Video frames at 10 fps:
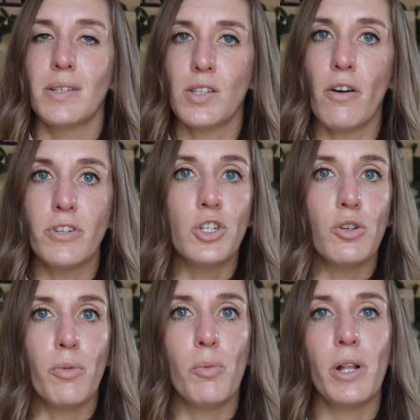soft tissue
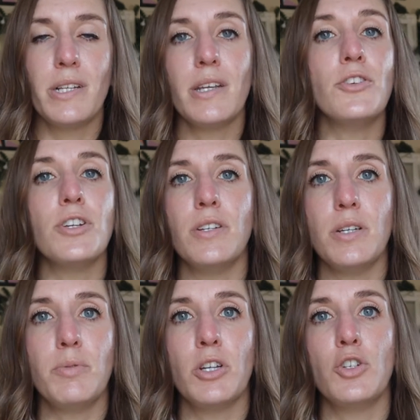mobilization,
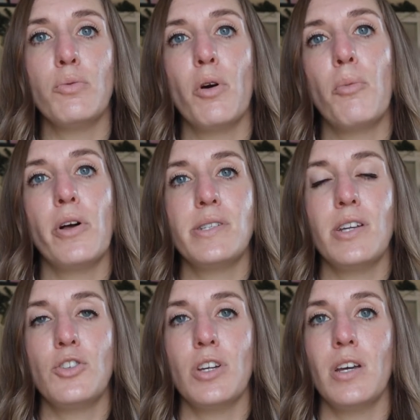deep tissue
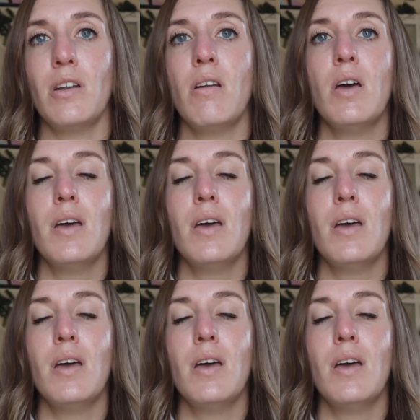mobilization.